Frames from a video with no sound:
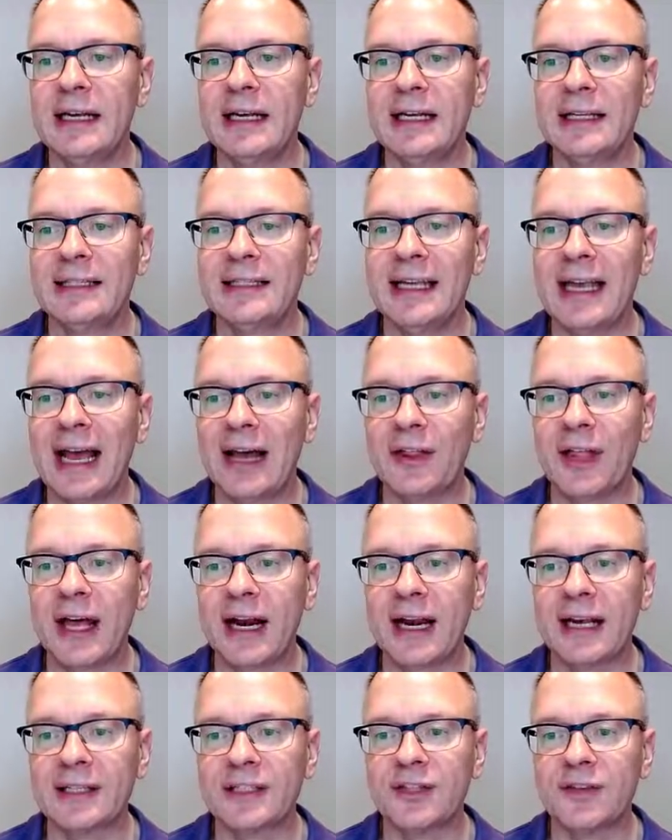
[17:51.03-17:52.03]
See how that
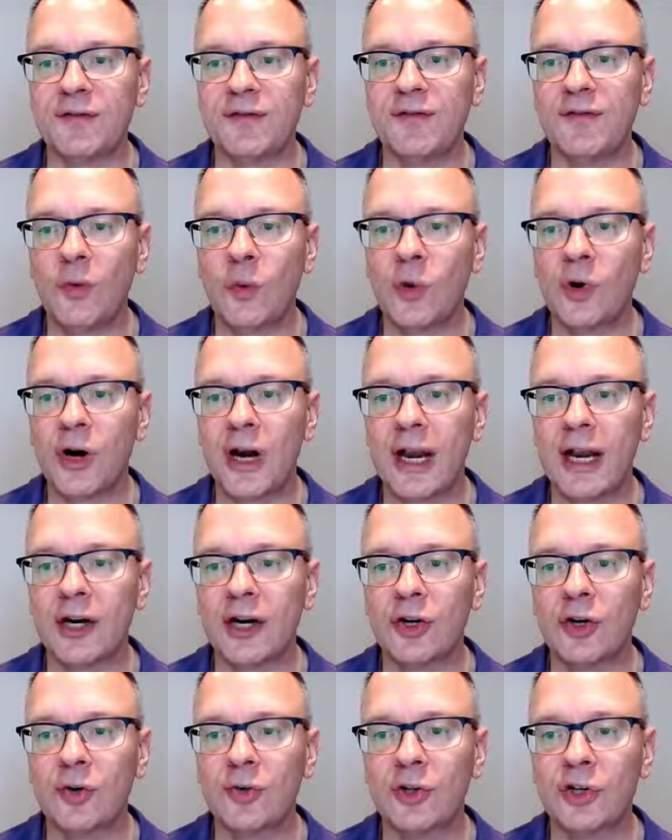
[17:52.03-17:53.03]
has the
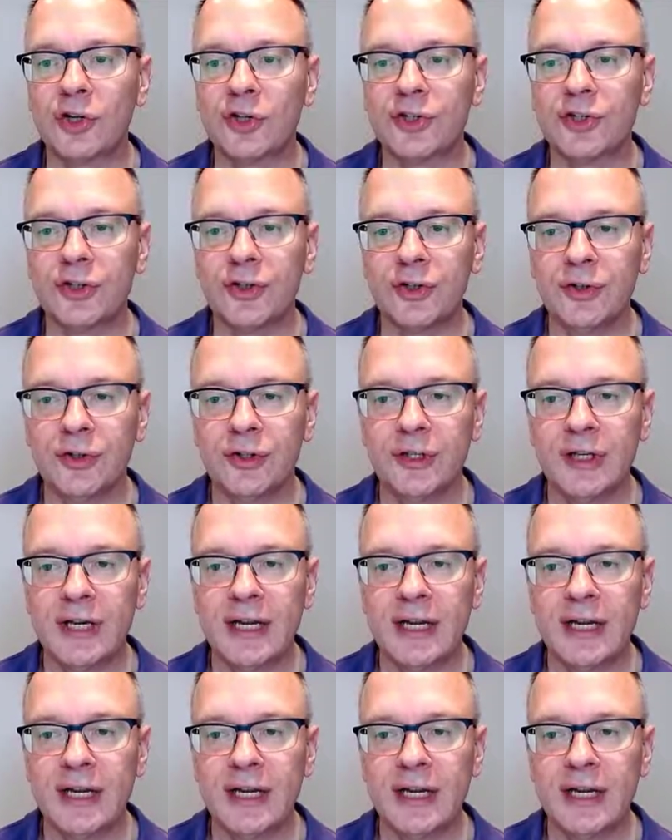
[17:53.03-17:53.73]
4-arrow cursor?